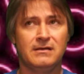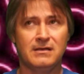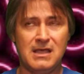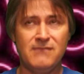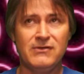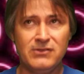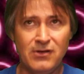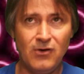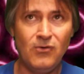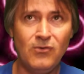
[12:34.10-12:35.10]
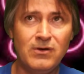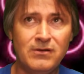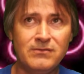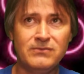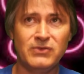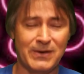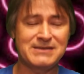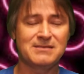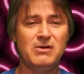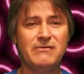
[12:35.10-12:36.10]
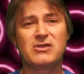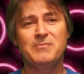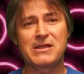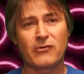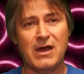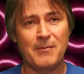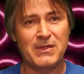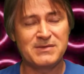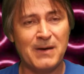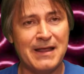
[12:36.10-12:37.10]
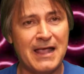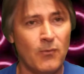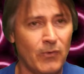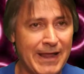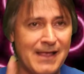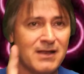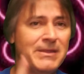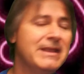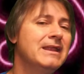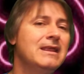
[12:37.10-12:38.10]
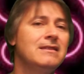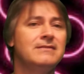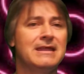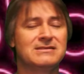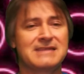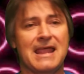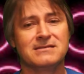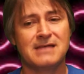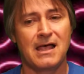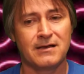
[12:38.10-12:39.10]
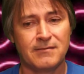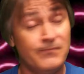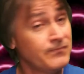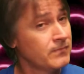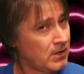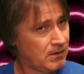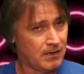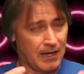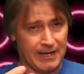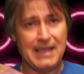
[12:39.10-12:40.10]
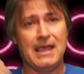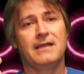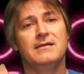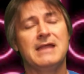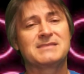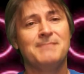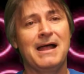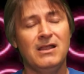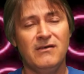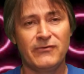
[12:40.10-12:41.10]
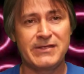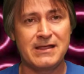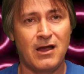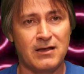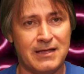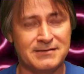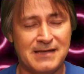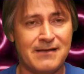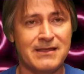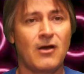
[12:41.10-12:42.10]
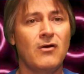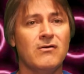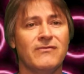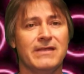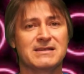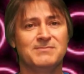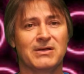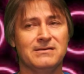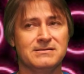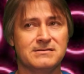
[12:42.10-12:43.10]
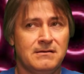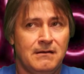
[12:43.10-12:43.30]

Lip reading: Even though the rest of the movie could be crap, it's probably got one element in it that stands out. Again, that's my love for the Italian horror flicks, because